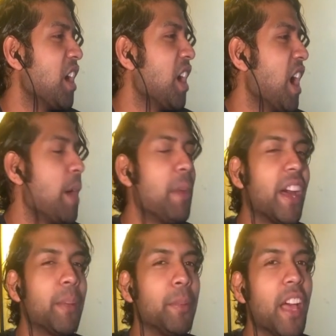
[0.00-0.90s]
I'm
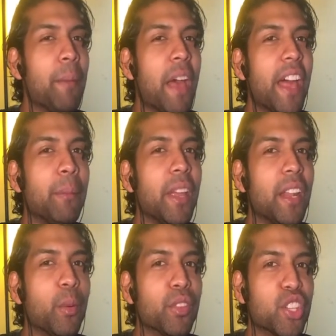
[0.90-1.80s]

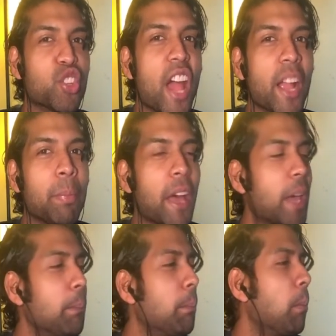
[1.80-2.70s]
animating with a
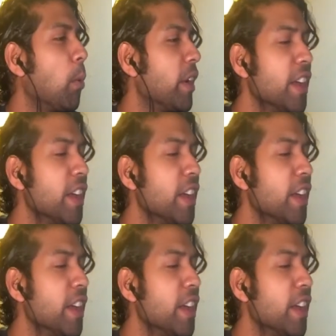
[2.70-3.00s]
trackpad, boy.